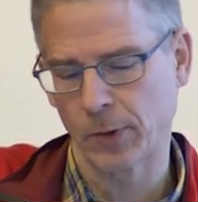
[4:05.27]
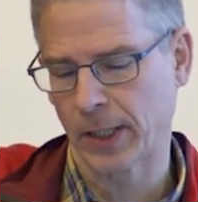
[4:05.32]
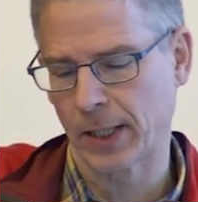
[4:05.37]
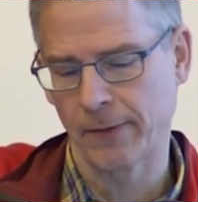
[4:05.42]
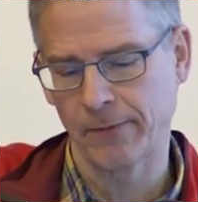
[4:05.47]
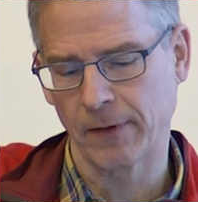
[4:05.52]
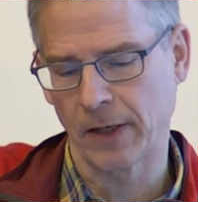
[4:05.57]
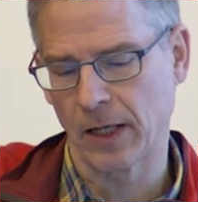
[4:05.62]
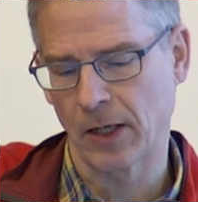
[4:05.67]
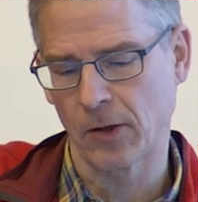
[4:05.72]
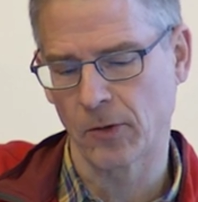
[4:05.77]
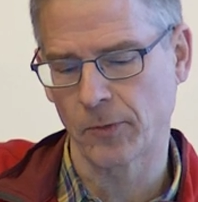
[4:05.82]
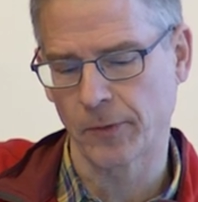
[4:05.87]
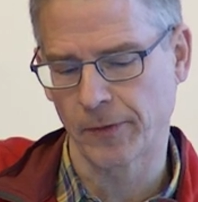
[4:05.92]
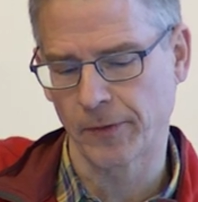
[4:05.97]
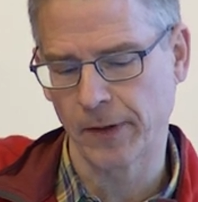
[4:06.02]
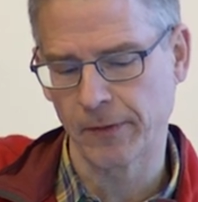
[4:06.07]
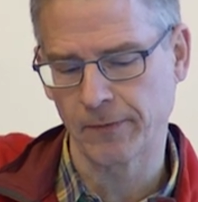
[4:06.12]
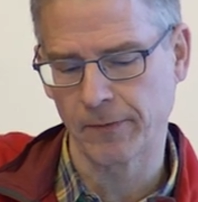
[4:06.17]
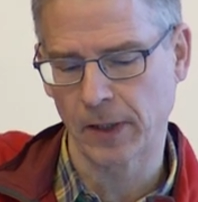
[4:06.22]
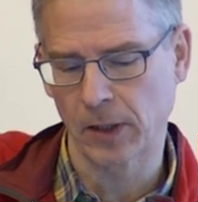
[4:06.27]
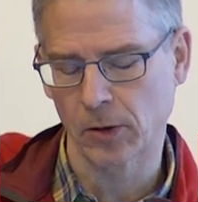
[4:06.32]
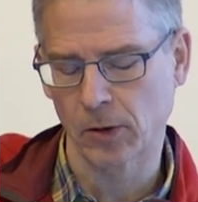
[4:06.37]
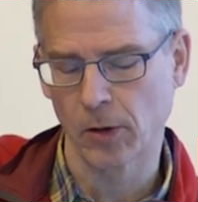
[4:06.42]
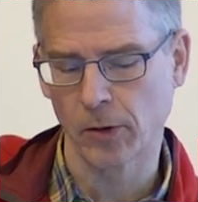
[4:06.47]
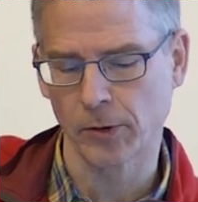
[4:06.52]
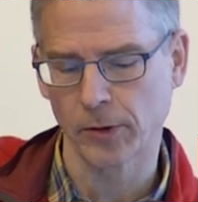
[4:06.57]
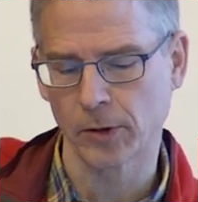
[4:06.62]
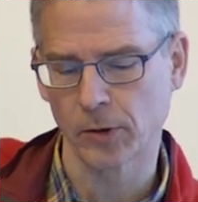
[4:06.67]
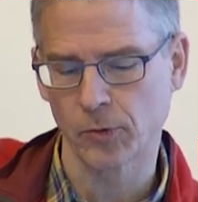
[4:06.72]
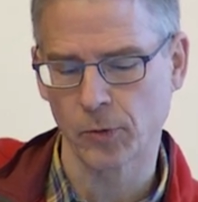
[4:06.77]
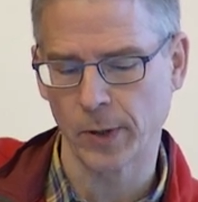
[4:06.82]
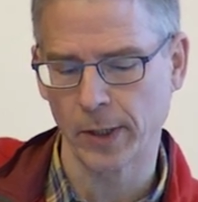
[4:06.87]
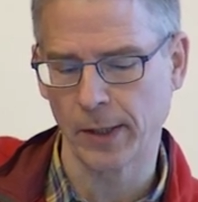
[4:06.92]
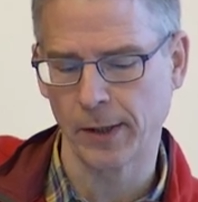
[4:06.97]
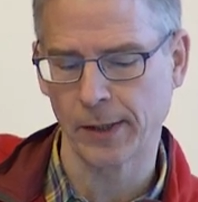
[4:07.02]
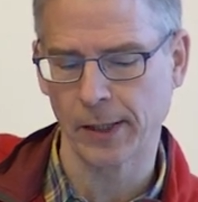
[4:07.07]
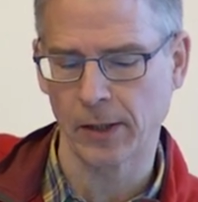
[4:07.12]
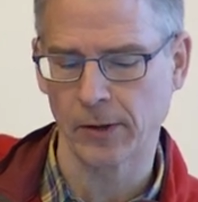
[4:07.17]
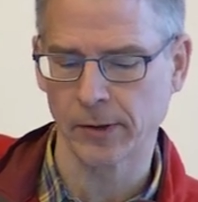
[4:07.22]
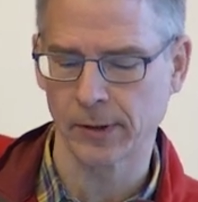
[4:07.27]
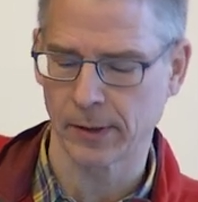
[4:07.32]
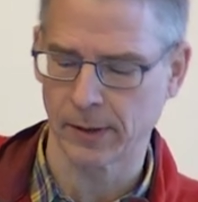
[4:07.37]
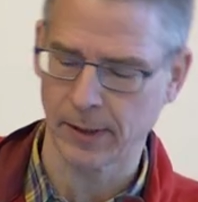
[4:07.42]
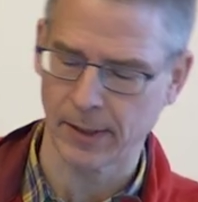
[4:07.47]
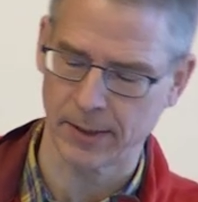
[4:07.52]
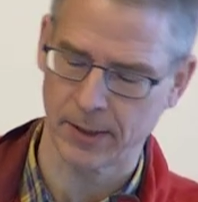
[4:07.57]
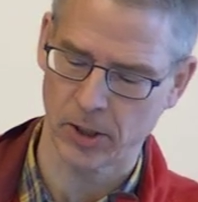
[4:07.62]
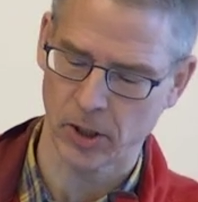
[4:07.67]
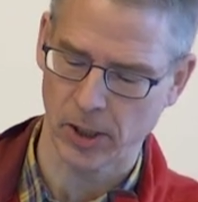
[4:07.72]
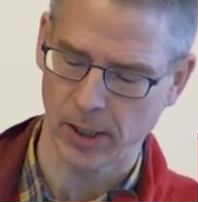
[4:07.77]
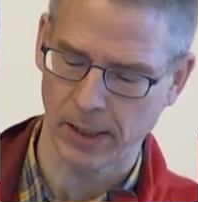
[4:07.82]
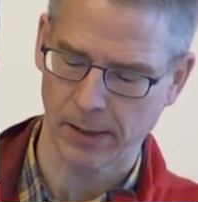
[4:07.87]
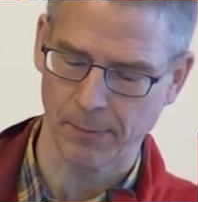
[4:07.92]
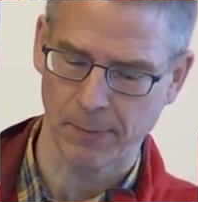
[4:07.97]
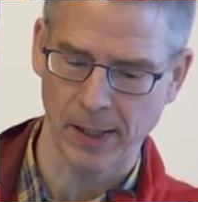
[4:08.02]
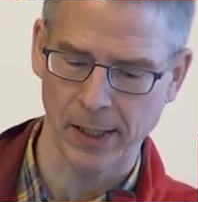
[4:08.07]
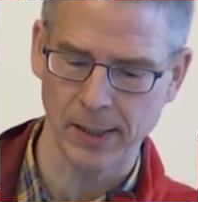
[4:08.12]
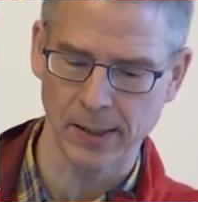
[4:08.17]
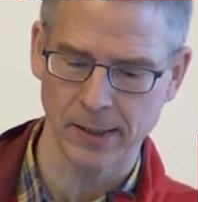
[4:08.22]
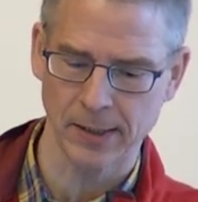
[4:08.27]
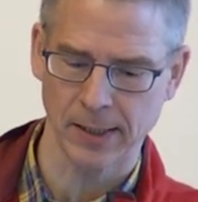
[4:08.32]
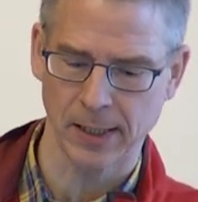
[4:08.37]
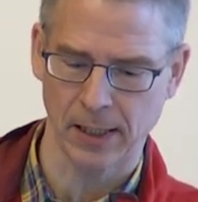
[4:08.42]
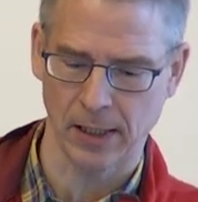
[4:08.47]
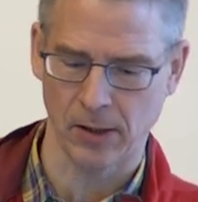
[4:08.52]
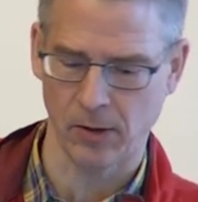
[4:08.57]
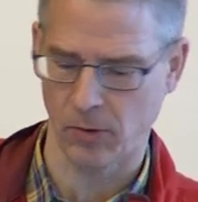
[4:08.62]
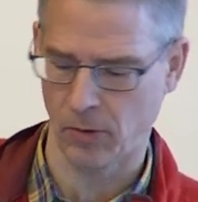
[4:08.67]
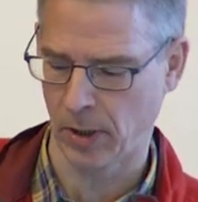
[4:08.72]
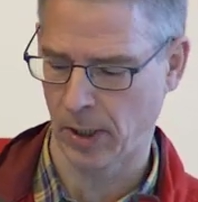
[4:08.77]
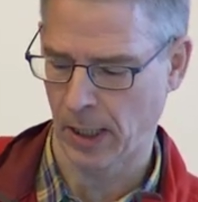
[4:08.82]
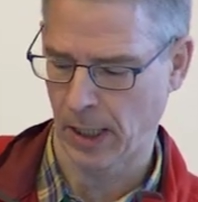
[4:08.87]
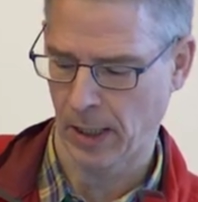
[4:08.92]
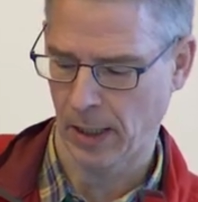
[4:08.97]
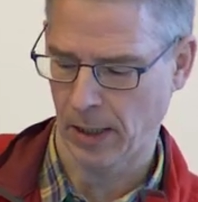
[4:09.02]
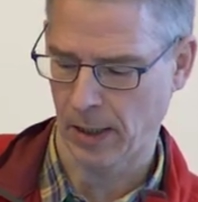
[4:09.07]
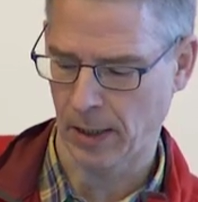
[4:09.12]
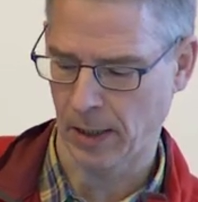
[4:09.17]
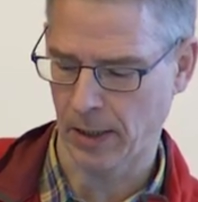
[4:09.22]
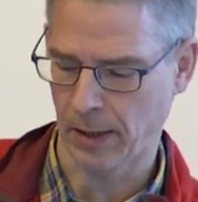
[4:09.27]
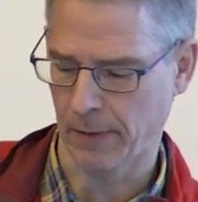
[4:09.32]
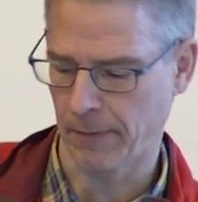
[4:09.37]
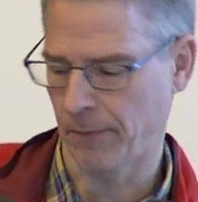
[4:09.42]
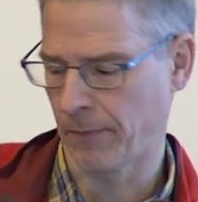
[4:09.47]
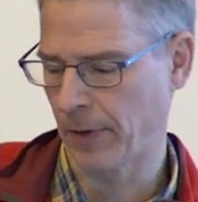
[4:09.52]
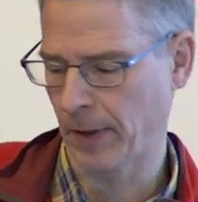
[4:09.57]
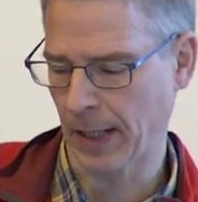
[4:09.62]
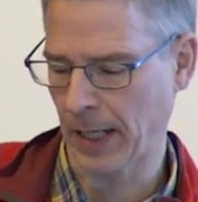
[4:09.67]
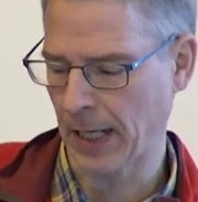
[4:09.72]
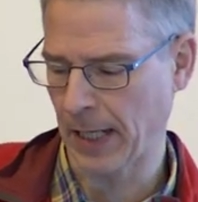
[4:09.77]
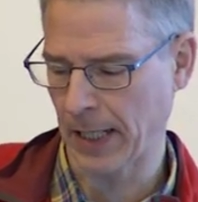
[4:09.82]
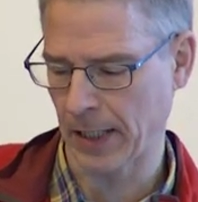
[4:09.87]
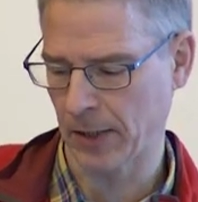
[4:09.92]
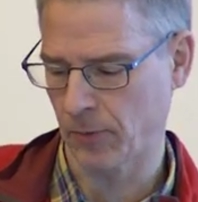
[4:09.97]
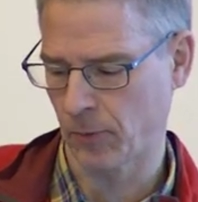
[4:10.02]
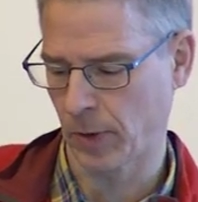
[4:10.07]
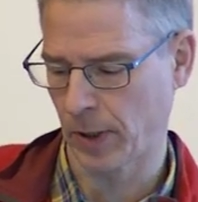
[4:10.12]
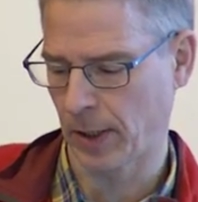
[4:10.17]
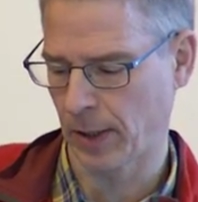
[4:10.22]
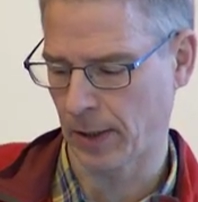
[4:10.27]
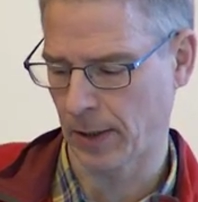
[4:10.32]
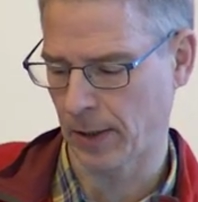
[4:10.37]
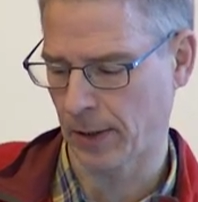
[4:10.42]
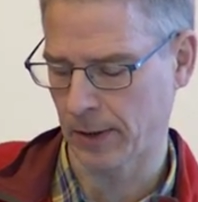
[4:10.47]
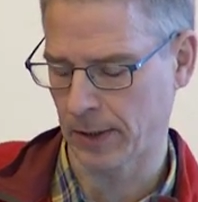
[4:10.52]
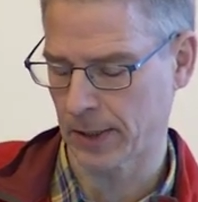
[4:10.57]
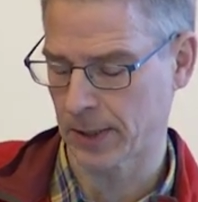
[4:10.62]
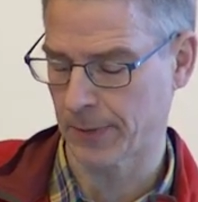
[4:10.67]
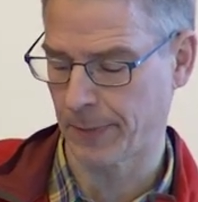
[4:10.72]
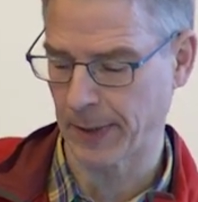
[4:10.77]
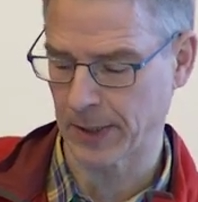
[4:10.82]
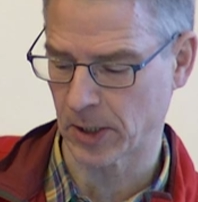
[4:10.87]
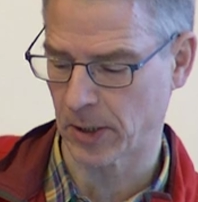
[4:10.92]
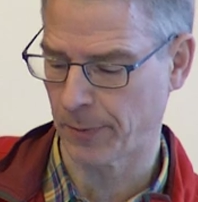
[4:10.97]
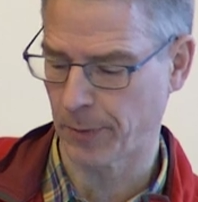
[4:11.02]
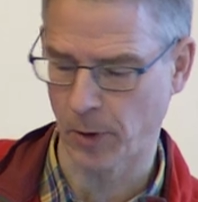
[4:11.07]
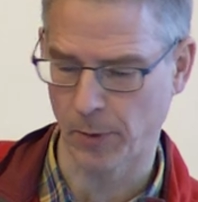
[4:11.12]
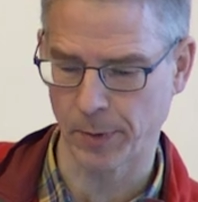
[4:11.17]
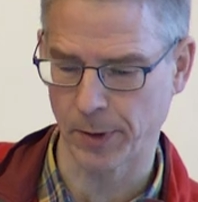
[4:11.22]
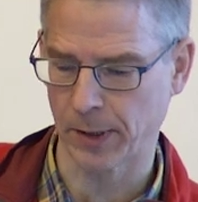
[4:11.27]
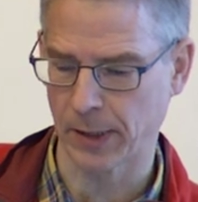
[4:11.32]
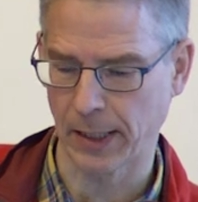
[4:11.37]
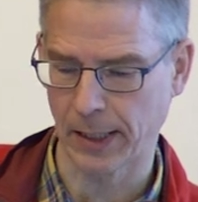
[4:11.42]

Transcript: We give out, we've given out close to 20,000 transgenic mice now, um, hardware, special purpose